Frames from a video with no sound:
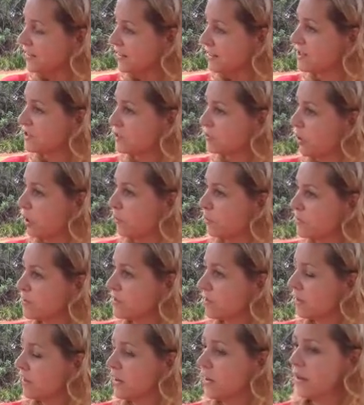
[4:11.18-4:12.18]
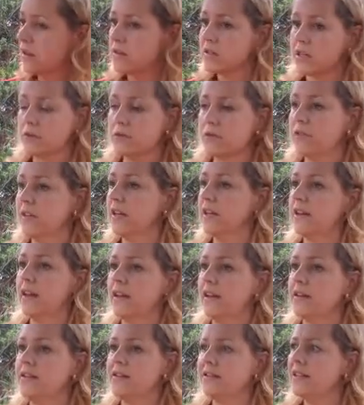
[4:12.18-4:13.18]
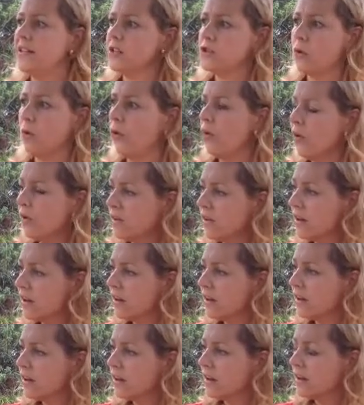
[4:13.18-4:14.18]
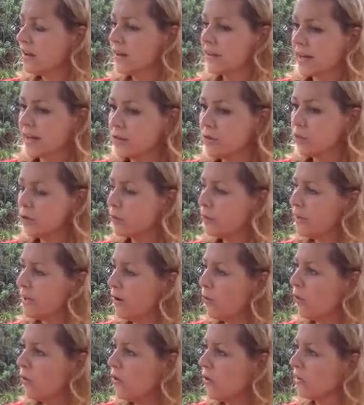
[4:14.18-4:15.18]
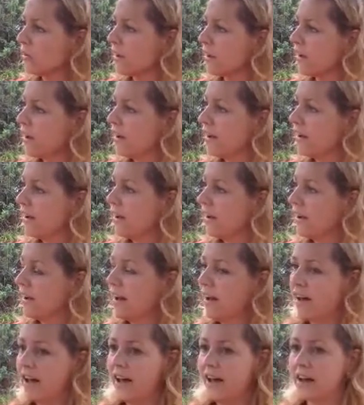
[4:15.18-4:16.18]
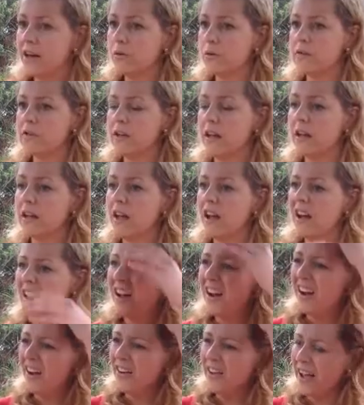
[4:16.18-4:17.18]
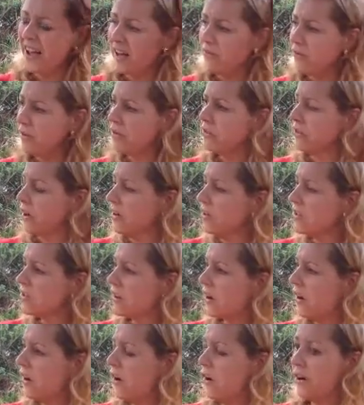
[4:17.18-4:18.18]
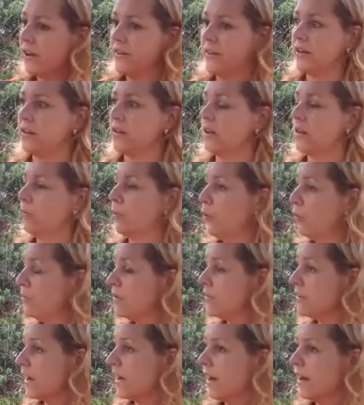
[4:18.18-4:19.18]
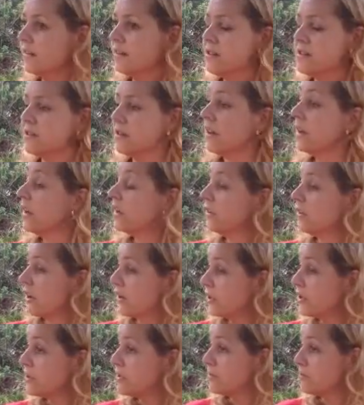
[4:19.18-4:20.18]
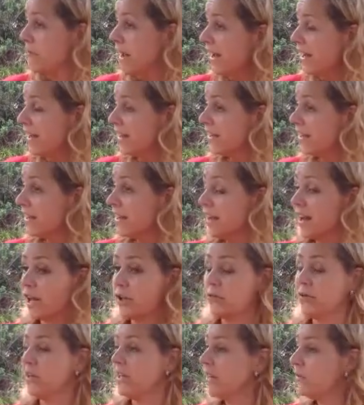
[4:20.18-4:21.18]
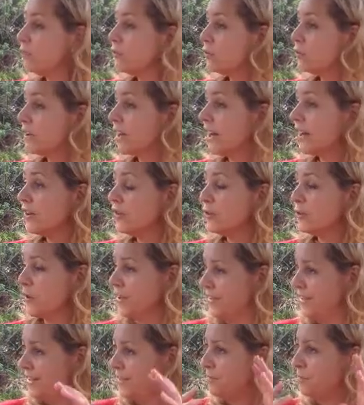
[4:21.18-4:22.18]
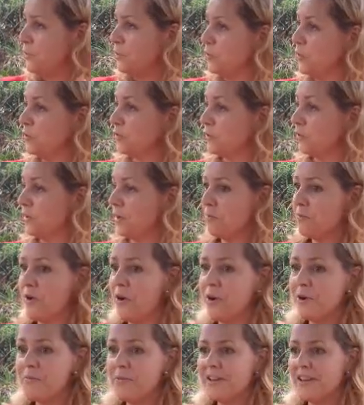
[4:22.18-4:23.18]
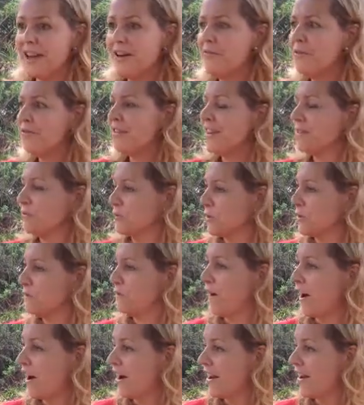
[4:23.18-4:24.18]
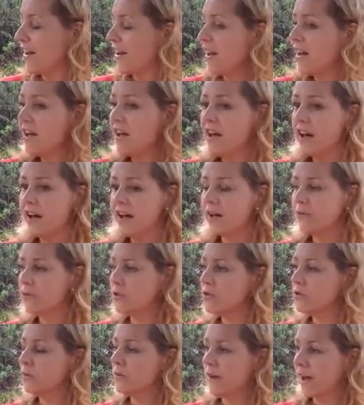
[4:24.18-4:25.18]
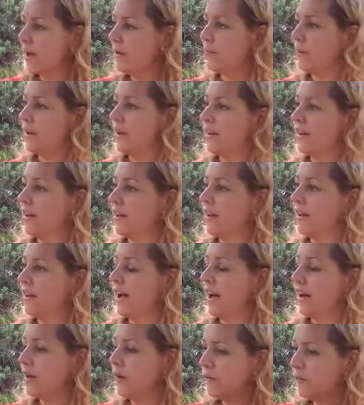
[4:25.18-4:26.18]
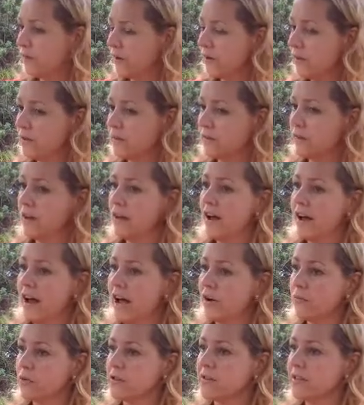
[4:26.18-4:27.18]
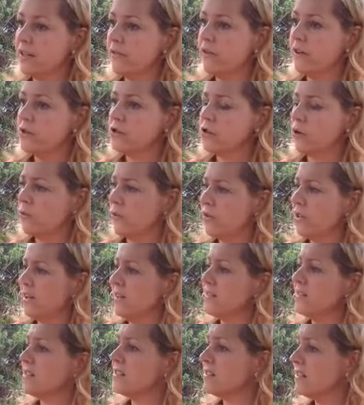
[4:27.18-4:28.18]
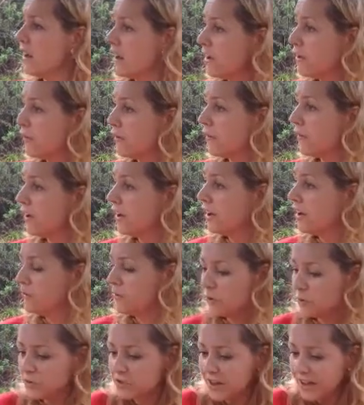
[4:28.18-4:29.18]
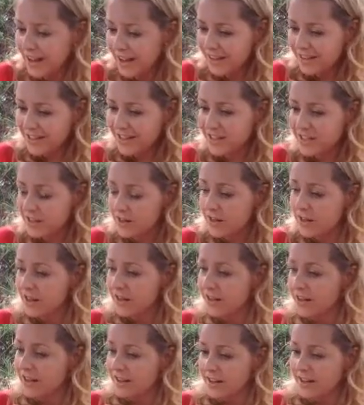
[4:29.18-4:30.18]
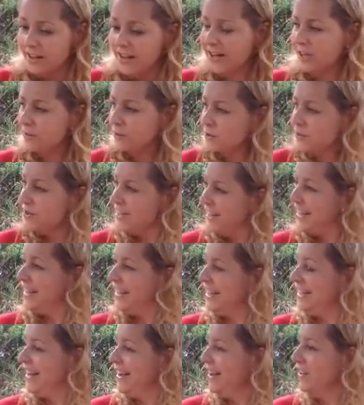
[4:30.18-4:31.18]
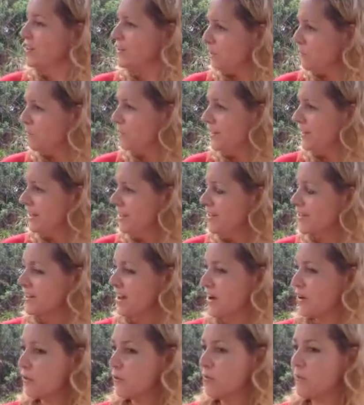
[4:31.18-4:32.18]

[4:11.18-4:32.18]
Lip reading: in these jobs. Mm-hmm. So I was thinking, is this all? It cannot be all. And I was like, I have a nice car, and at the moment I had this nice man, and we lived together in this beautiful apartment. Everything was fine, and I was not happy. And I felt I was living someone else's life because I had this. It was something inside